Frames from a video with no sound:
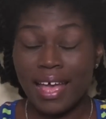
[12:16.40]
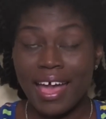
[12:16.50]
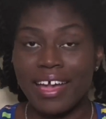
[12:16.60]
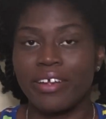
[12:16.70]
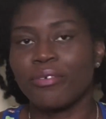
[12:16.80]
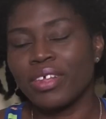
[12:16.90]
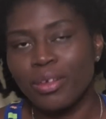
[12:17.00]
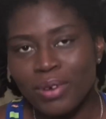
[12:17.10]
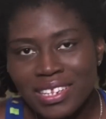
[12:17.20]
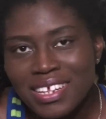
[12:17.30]
I really
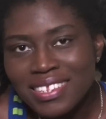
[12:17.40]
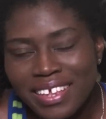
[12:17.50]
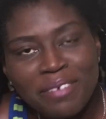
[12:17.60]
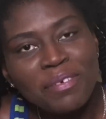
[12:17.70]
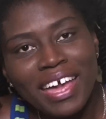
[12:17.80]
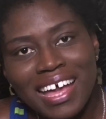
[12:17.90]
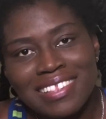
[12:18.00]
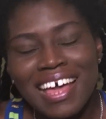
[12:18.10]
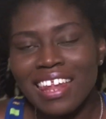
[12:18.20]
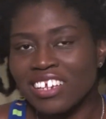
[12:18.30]
wanted to give you guys
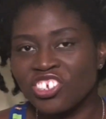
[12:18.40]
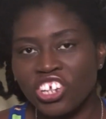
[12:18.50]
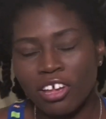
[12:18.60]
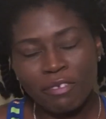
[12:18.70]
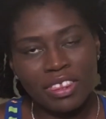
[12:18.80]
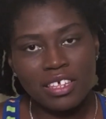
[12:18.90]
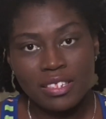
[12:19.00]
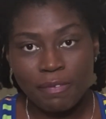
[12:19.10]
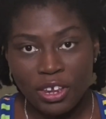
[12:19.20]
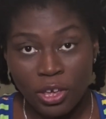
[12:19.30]
a length check for this
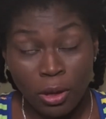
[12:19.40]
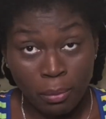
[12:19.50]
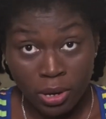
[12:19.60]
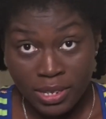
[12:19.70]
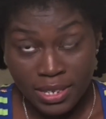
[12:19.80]
video, but